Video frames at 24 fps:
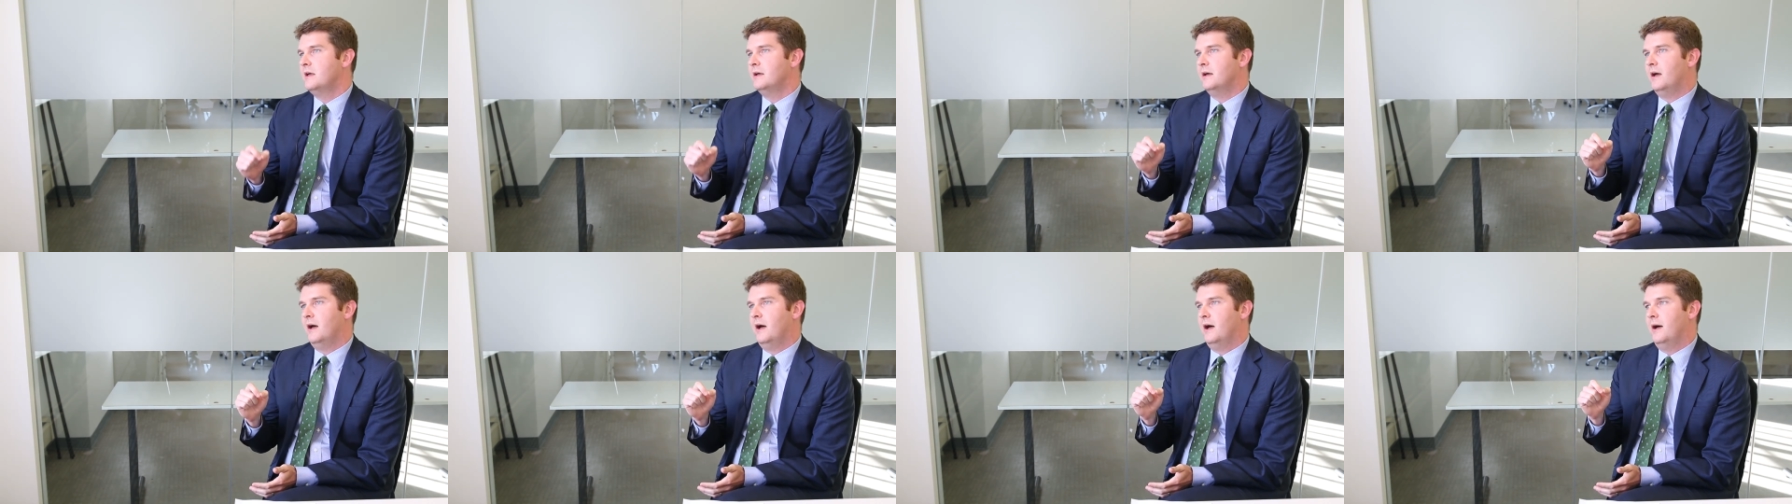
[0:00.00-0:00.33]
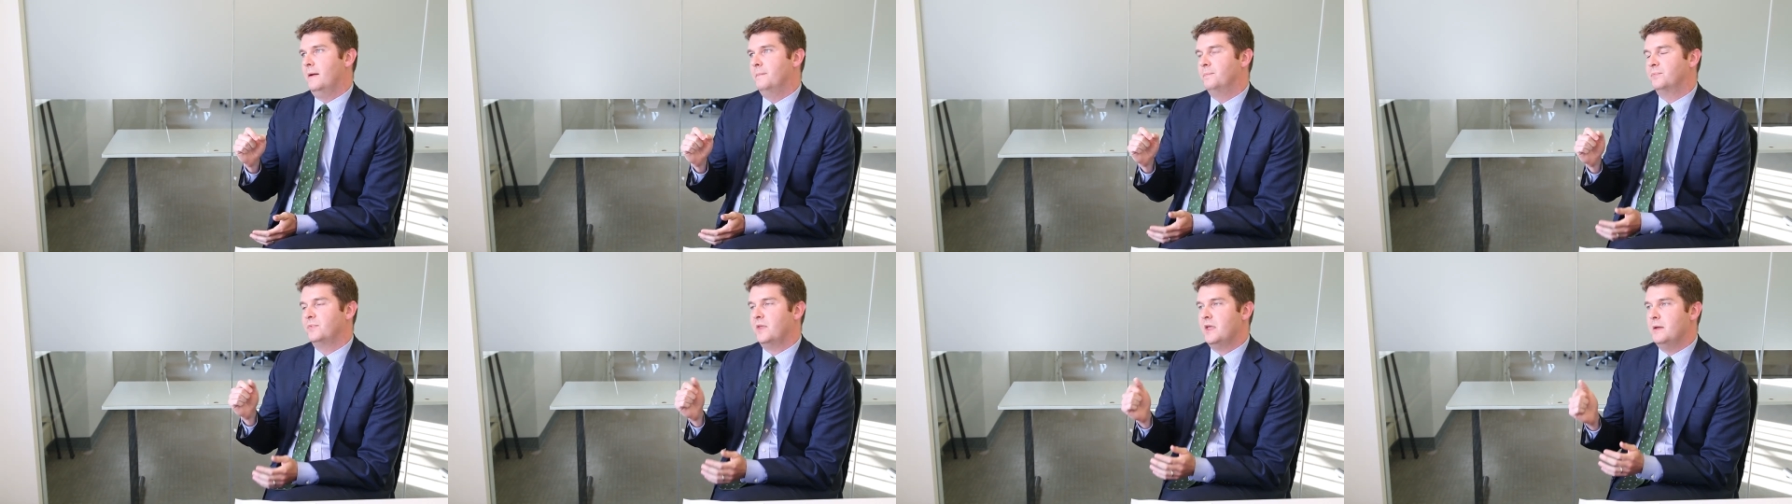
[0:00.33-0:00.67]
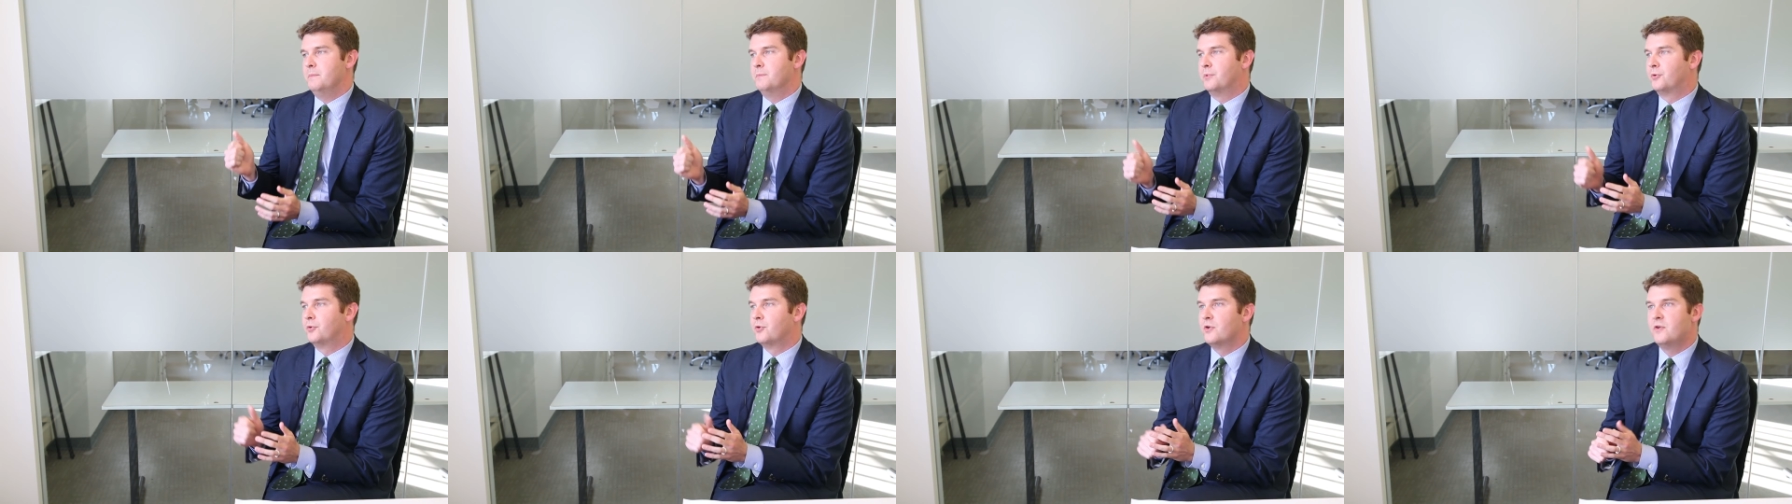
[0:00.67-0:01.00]
um,
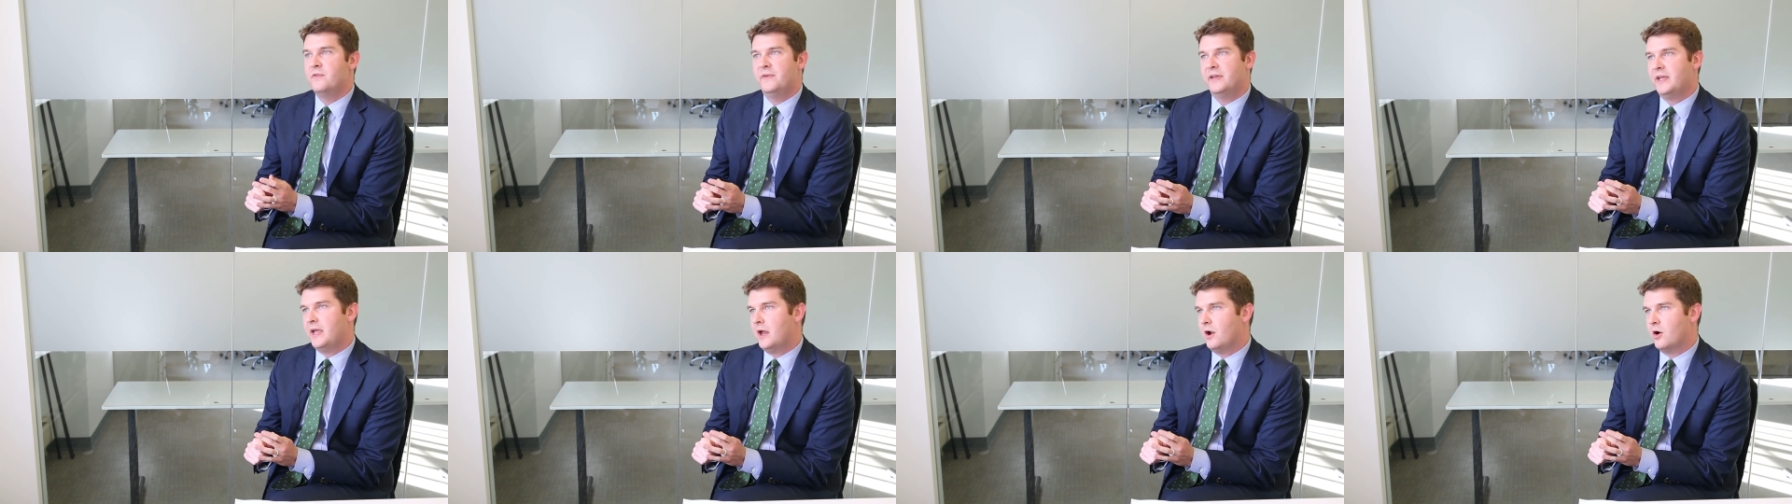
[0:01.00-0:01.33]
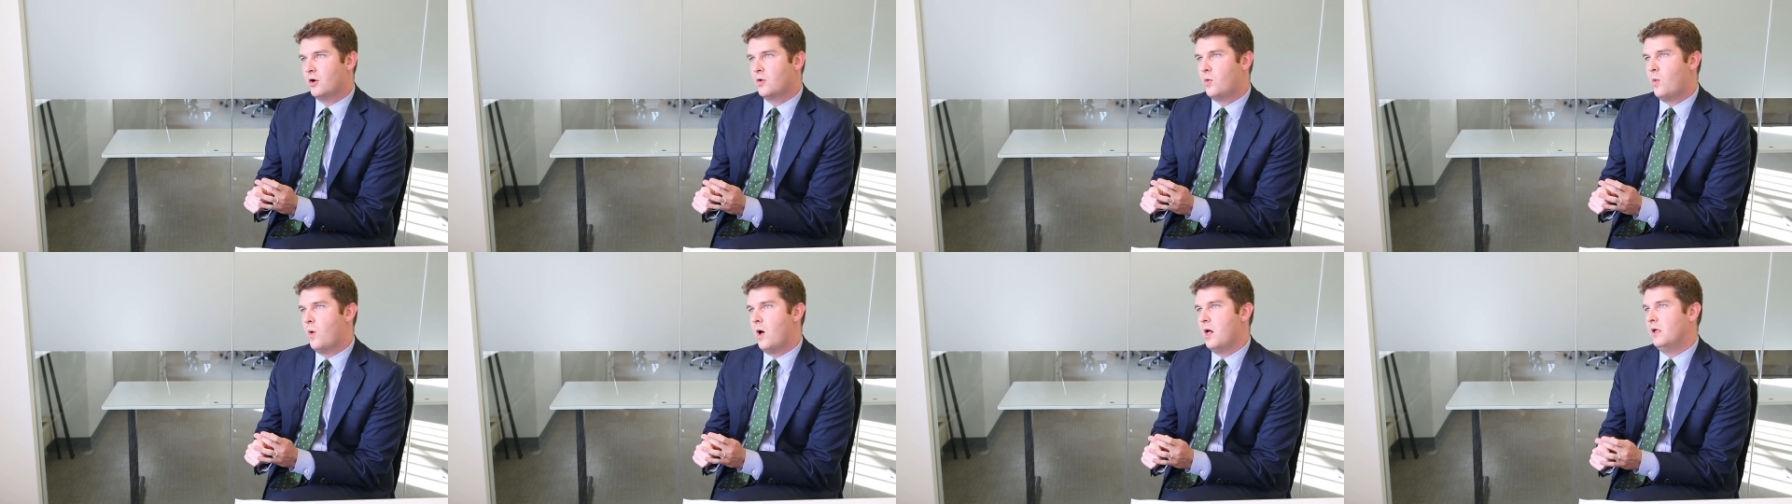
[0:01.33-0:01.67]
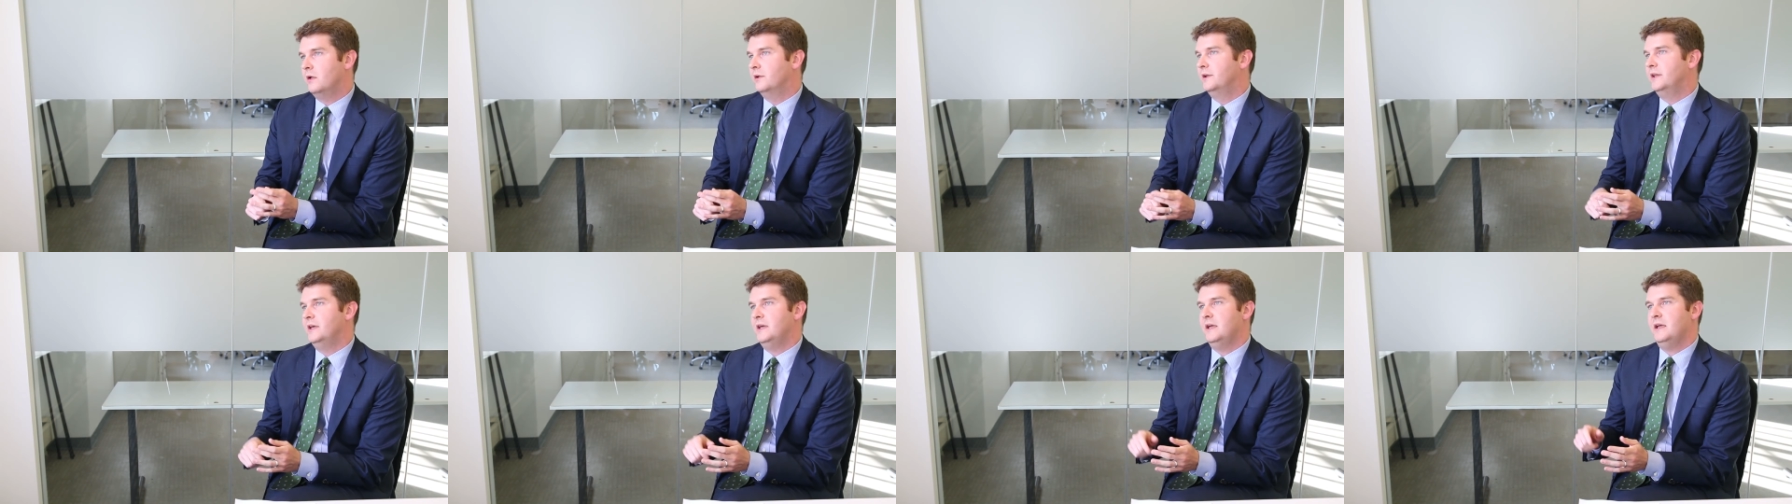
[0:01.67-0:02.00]
improving care
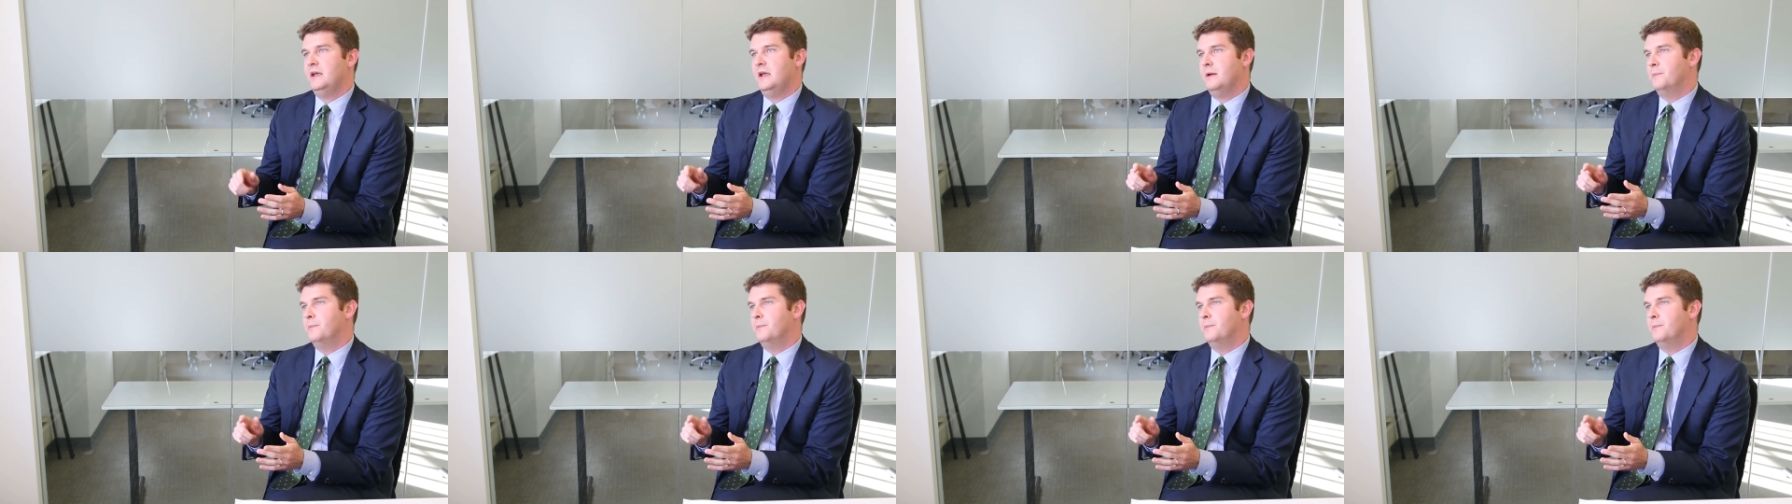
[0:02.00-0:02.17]
quality,